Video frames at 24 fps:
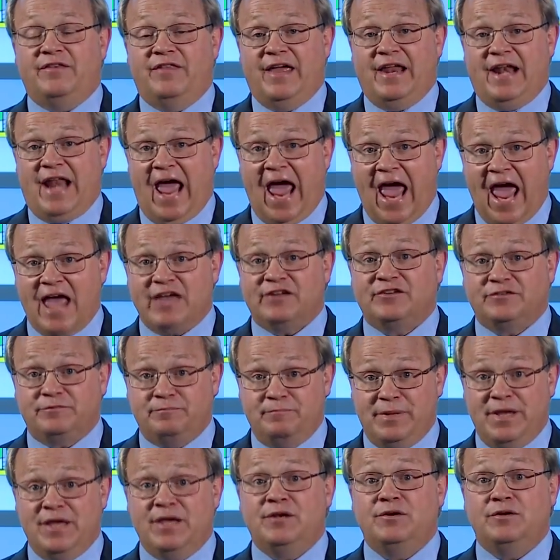that has
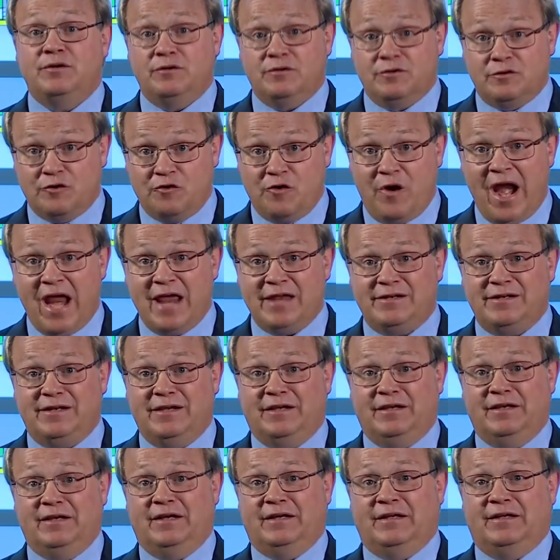been
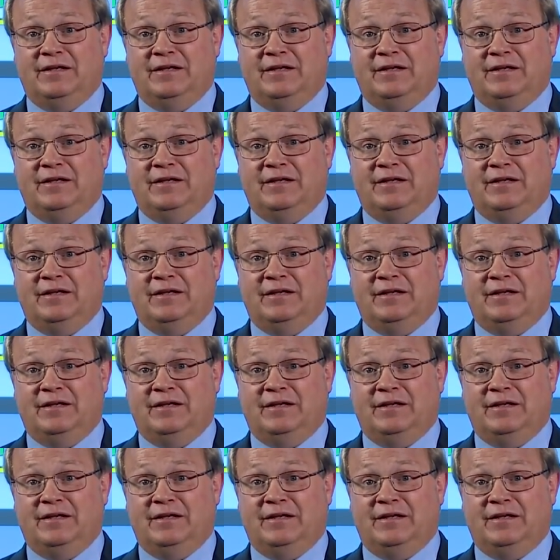granted.